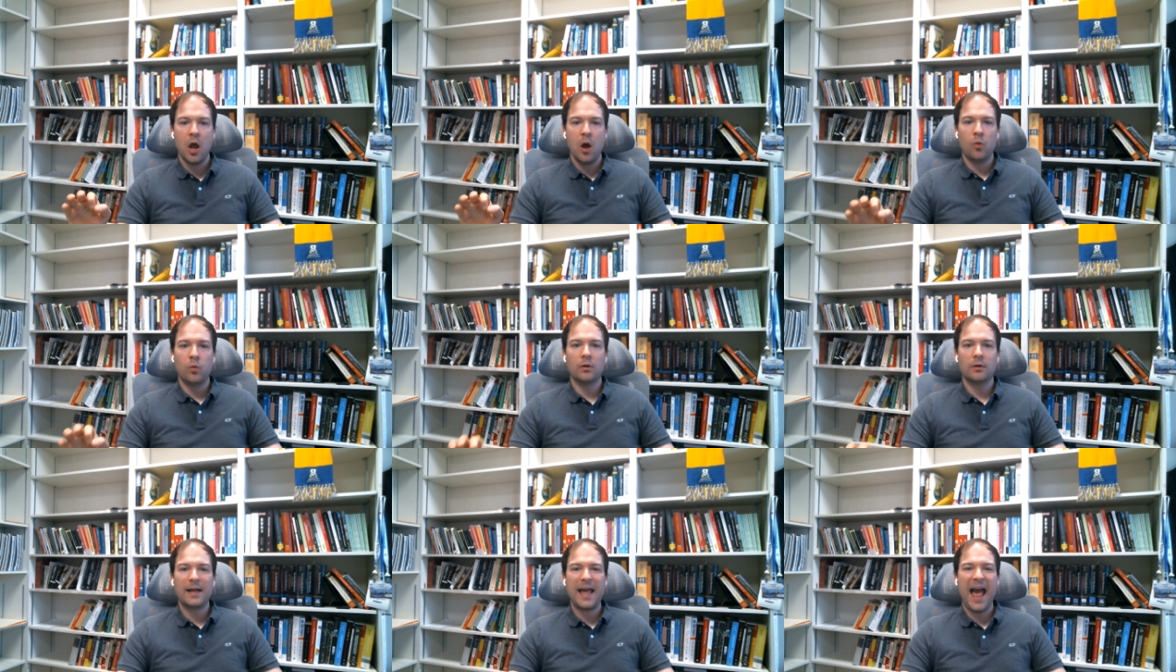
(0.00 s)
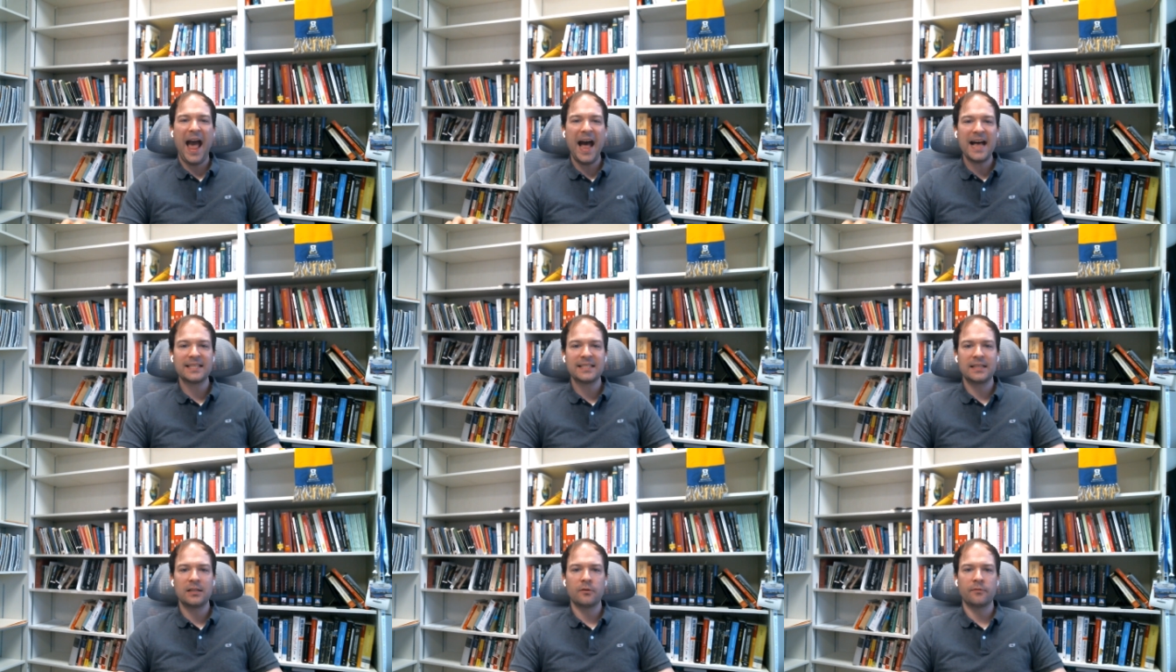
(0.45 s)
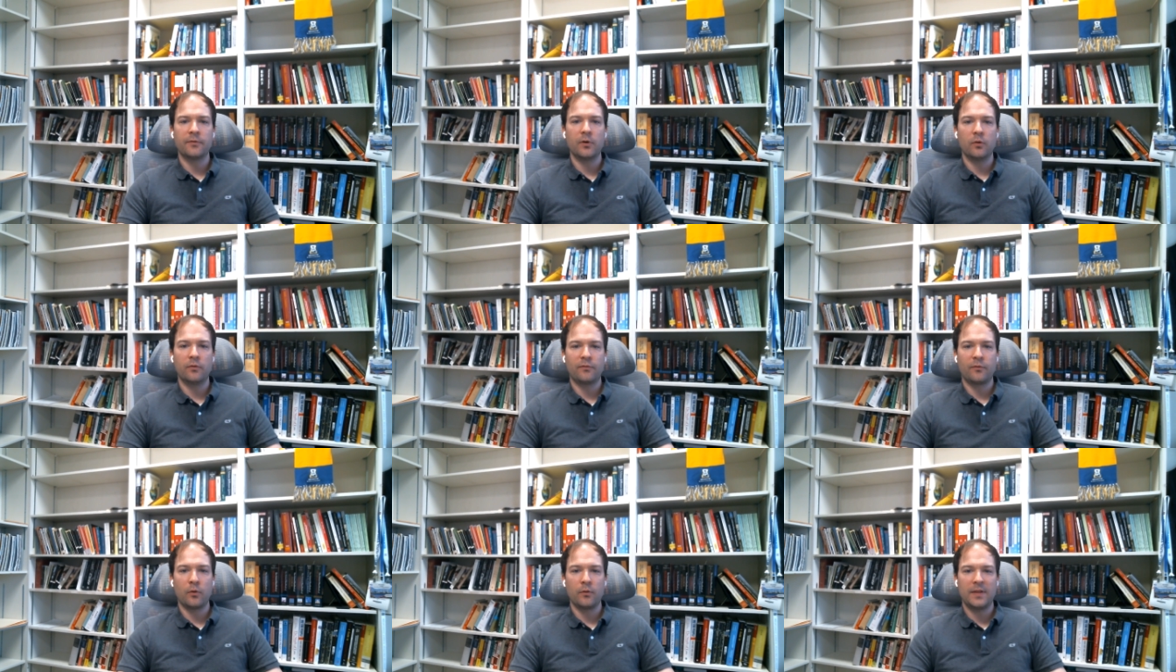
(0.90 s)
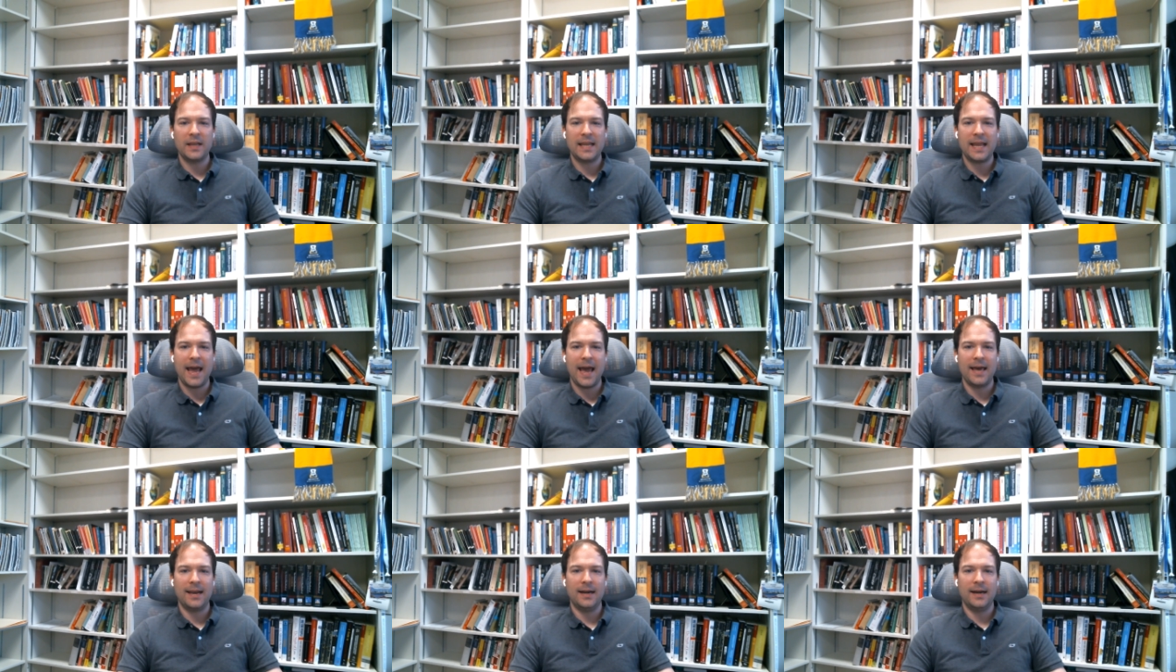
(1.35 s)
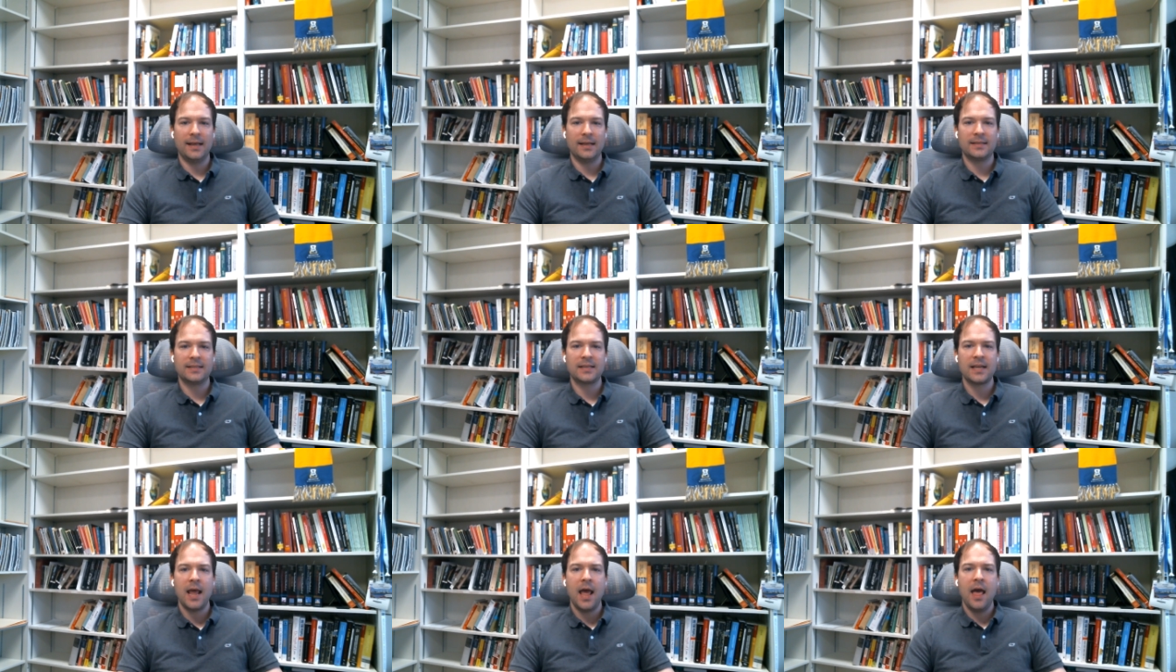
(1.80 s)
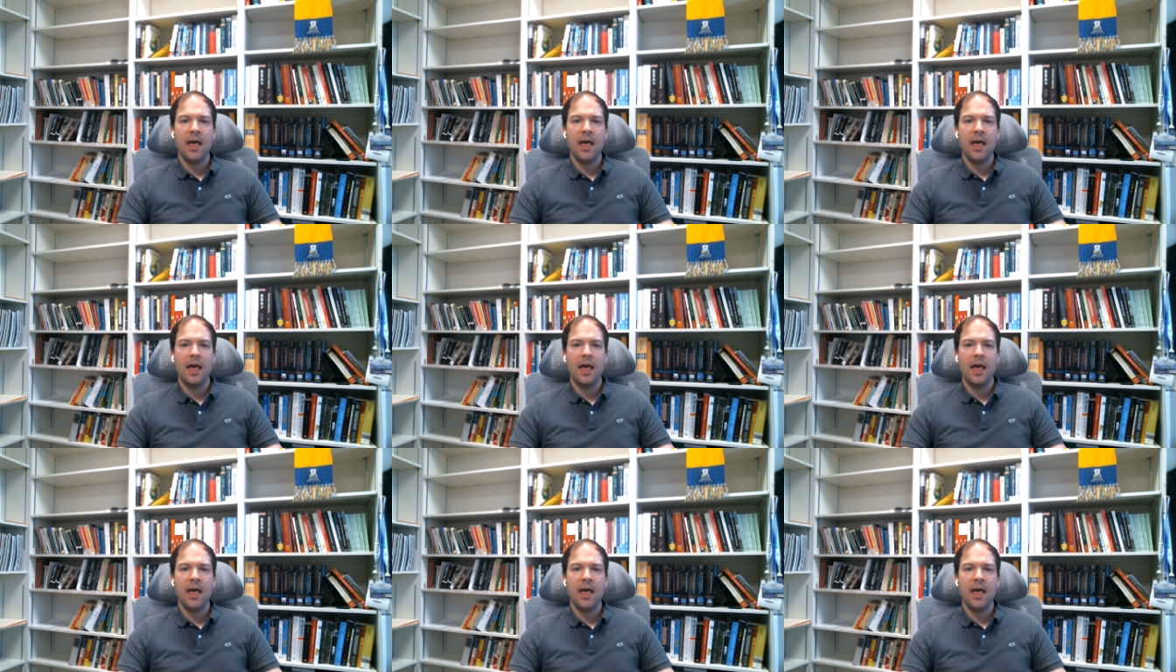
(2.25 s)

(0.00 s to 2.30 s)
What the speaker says: will cast their vote for the candidates